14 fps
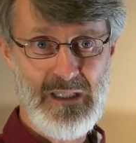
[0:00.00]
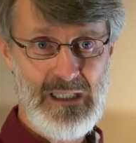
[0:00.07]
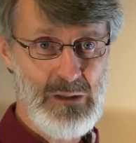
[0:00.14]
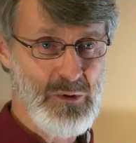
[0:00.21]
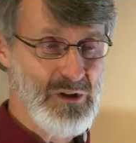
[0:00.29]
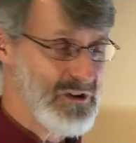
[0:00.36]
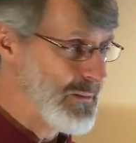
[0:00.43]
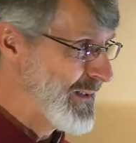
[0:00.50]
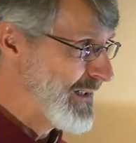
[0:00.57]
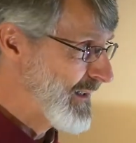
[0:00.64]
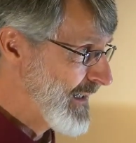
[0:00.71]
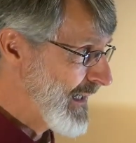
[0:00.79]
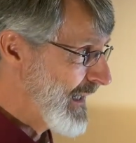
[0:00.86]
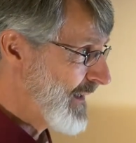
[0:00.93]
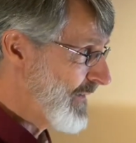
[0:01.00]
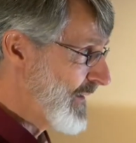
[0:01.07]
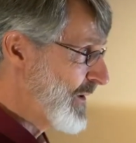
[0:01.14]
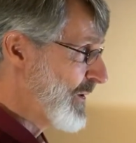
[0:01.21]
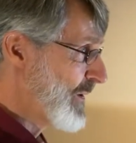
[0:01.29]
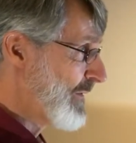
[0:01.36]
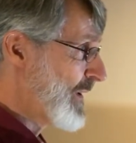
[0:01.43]
He wants to be the God of the
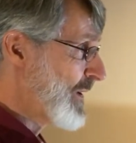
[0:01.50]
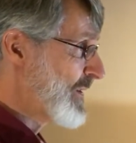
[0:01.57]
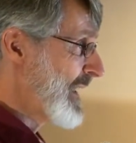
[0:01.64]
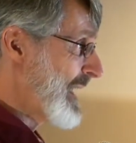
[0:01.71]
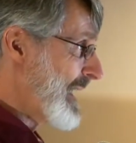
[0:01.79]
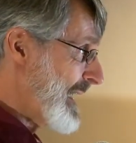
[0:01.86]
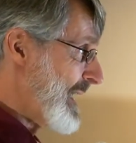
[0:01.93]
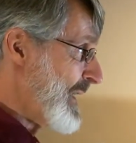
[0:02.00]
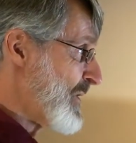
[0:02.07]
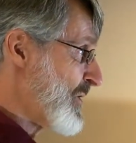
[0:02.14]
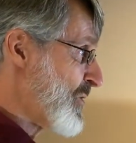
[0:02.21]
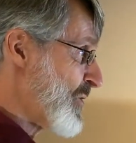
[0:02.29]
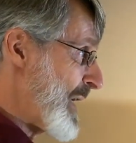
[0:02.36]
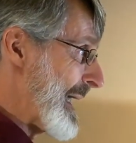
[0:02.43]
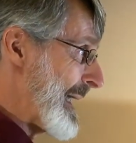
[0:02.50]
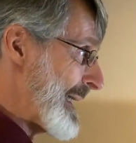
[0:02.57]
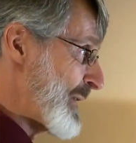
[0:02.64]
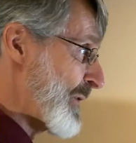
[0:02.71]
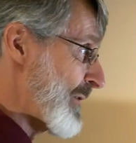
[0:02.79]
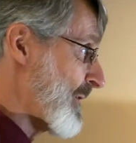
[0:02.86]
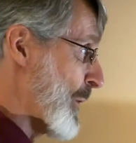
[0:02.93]
universe. He's
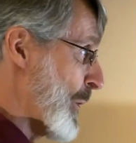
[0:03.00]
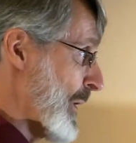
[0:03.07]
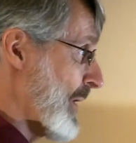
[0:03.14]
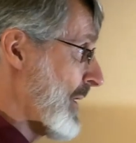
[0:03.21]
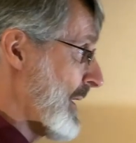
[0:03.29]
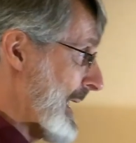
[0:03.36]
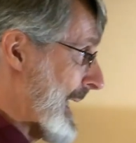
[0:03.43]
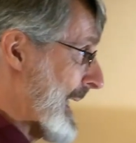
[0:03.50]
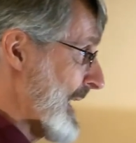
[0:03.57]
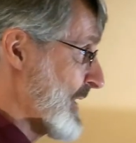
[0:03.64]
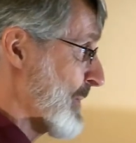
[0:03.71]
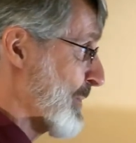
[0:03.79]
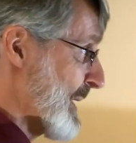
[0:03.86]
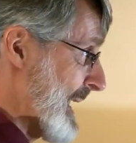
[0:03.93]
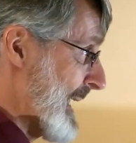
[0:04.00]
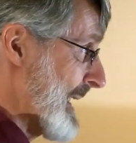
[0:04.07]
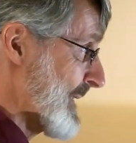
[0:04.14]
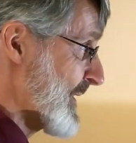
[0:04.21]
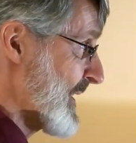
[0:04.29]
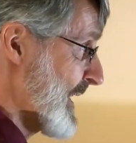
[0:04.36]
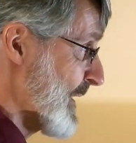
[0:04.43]
trying to foil God's
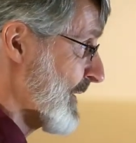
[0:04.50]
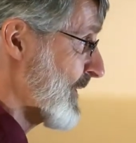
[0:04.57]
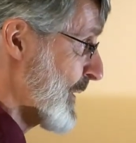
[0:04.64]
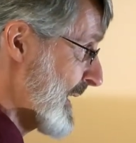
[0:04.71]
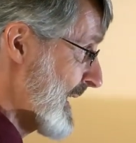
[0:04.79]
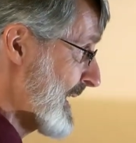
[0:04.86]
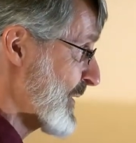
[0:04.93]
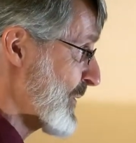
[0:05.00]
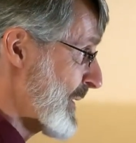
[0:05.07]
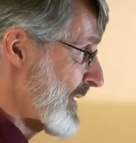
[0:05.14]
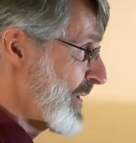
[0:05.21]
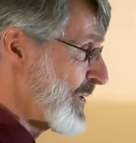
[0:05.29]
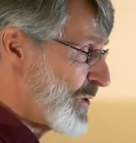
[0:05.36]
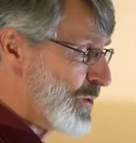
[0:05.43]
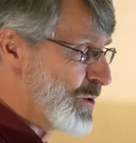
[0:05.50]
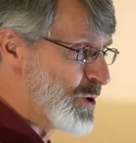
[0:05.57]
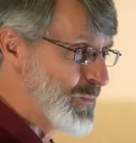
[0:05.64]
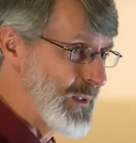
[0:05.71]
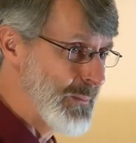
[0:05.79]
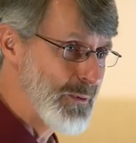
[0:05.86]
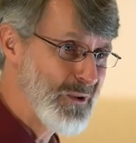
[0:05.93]
plans here for Israel and the
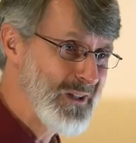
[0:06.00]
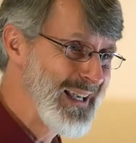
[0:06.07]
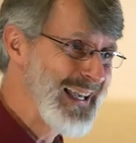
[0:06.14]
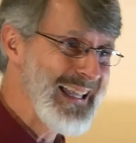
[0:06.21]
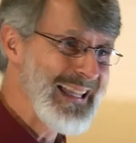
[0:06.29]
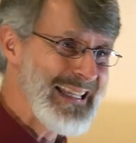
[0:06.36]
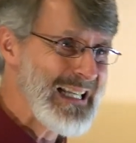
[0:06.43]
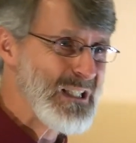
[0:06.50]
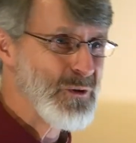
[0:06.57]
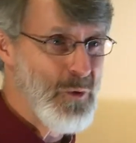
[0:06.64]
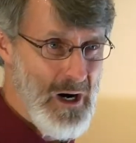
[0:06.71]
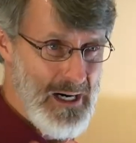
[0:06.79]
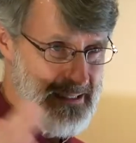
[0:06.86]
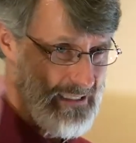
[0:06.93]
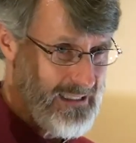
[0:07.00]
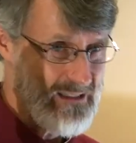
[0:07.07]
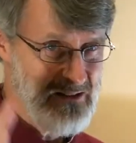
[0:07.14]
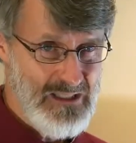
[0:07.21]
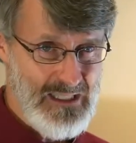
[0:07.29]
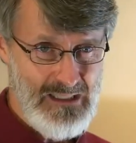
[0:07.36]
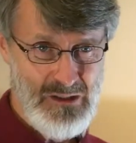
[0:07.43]
Jewish people. That's why he
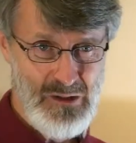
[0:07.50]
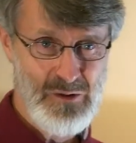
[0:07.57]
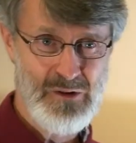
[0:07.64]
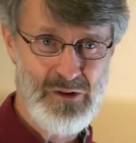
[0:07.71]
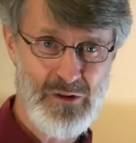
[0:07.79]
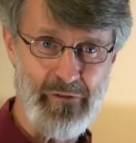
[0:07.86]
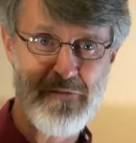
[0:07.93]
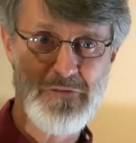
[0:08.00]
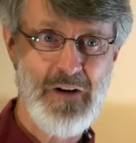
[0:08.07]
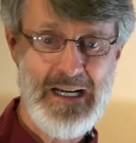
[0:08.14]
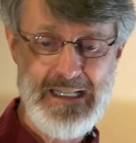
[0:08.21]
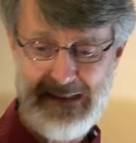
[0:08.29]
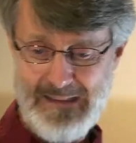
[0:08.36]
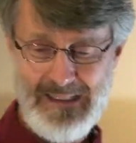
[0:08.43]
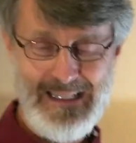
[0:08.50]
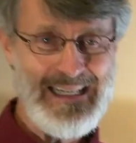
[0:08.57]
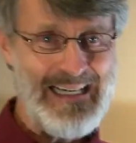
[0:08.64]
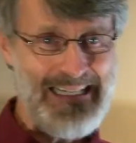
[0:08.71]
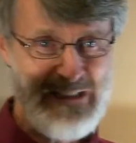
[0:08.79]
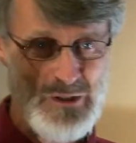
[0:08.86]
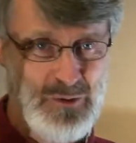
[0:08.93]
continues to fight
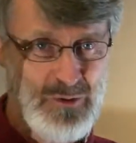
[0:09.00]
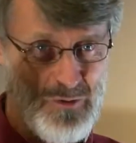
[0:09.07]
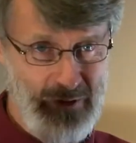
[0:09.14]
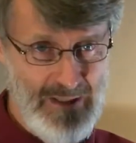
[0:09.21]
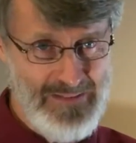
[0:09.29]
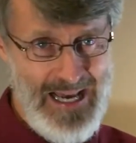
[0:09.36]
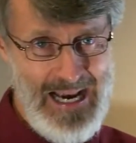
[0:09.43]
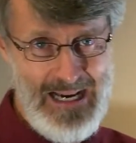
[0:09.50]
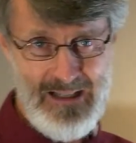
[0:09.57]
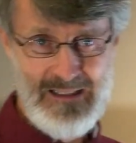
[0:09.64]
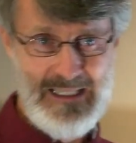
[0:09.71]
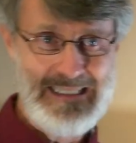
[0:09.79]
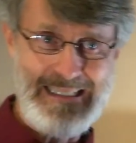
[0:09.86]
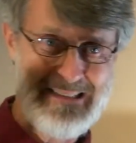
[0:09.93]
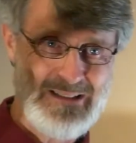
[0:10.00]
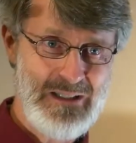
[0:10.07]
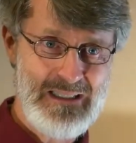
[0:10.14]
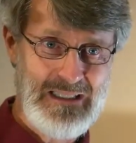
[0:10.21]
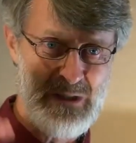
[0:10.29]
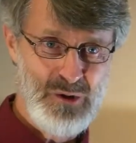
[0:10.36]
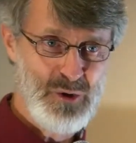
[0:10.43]
and to annihilate and to
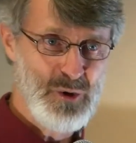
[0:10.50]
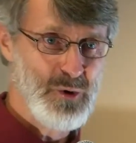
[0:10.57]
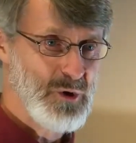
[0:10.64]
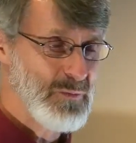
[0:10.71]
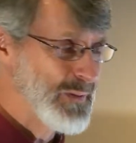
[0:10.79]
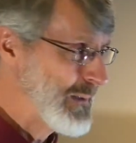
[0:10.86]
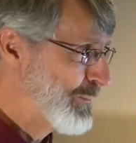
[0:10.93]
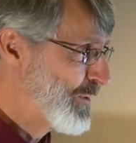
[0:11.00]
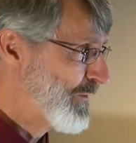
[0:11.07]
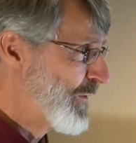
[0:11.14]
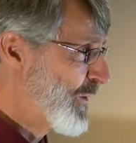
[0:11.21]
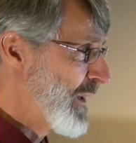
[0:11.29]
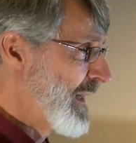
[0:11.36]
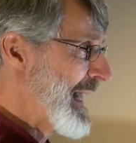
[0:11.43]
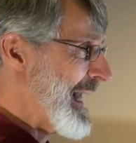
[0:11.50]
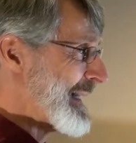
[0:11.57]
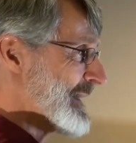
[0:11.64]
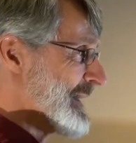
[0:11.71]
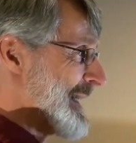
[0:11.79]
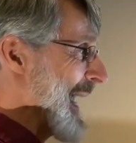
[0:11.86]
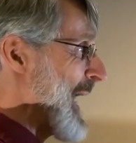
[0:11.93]
kill Jewish people for the
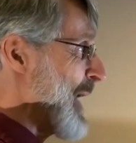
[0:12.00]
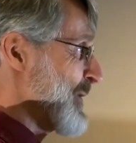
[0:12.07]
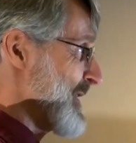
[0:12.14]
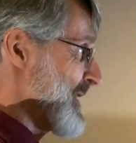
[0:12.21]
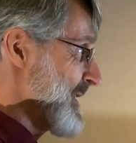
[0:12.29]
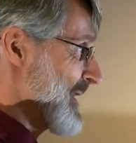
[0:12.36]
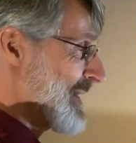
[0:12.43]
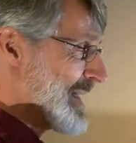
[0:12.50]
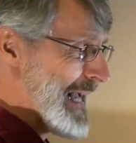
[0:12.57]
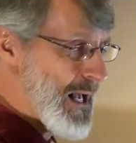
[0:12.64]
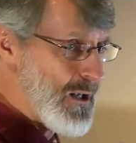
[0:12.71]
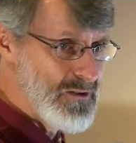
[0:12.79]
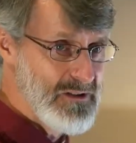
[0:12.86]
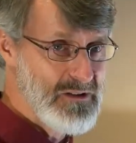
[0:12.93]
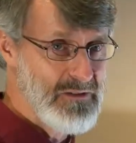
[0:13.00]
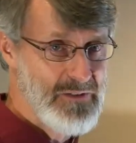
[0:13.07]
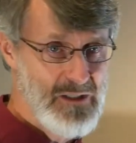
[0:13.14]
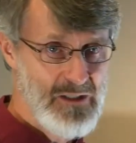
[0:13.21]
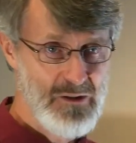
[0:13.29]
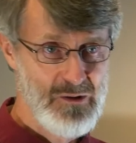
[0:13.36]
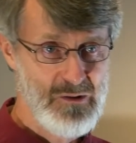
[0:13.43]
last thousands and thousands of
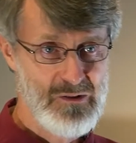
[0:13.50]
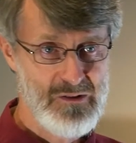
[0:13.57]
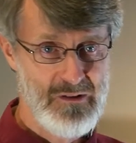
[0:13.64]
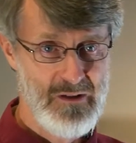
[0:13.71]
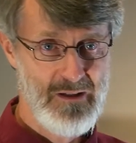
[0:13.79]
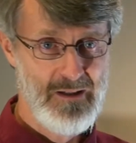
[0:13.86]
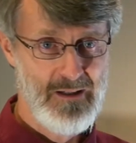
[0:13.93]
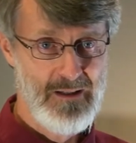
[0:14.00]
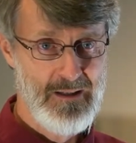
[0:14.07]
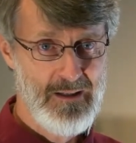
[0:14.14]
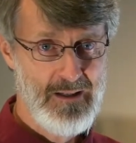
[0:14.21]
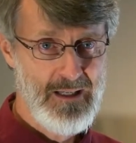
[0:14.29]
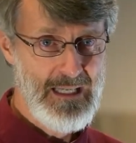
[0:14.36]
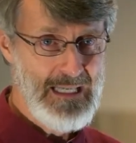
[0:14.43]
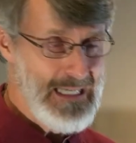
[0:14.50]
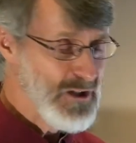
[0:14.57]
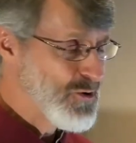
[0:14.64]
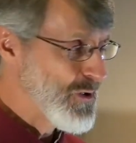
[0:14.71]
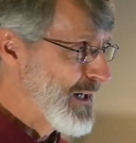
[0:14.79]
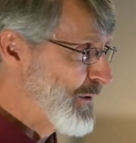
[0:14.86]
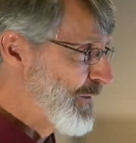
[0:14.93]
years. He's
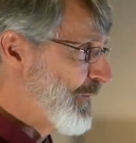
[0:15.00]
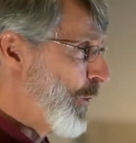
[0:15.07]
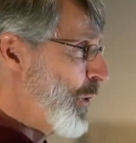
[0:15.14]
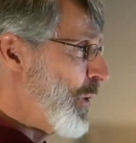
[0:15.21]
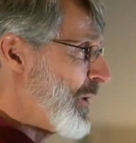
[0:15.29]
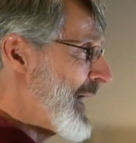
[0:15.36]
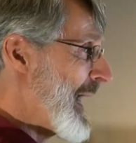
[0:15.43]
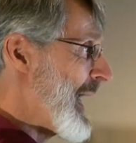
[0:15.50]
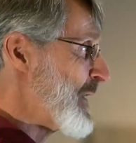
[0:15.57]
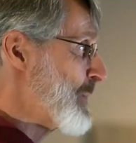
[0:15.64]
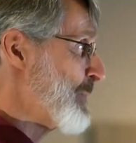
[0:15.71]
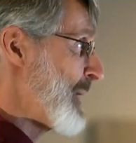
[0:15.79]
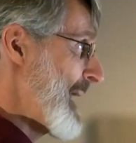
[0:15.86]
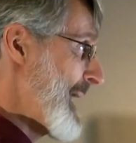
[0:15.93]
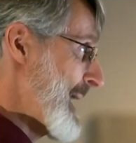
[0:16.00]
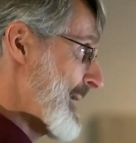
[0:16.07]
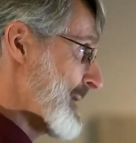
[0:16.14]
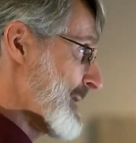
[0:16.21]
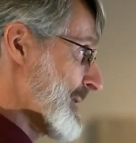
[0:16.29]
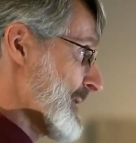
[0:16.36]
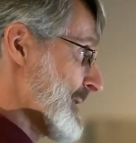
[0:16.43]
trying to foil God's
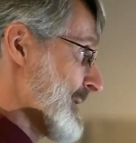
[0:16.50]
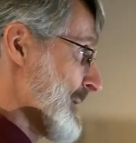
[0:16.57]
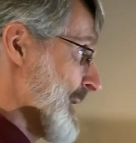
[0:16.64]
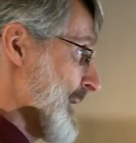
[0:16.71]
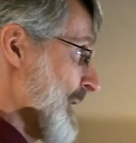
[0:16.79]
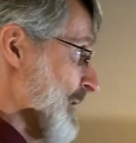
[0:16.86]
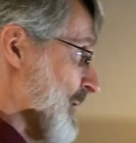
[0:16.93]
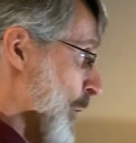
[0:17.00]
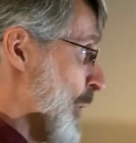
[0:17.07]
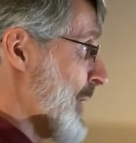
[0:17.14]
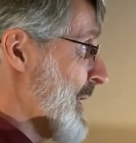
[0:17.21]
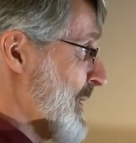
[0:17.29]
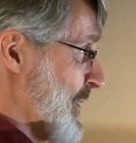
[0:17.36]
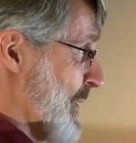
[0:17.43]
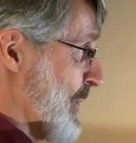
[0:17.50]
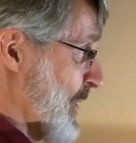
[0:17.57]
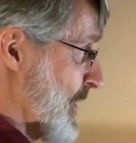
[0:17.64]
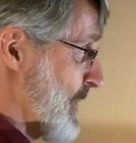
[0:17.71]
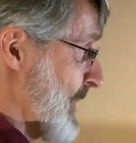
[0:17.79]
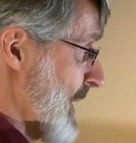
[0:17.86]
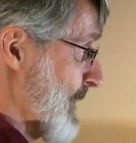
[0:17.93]
plans for the
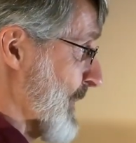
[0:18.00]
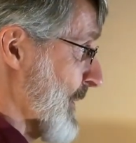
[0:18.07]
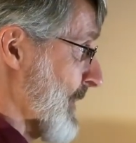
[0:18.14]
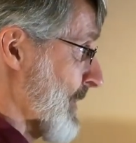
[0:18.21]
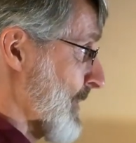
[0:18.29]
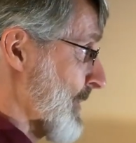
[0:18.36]
Jewish people.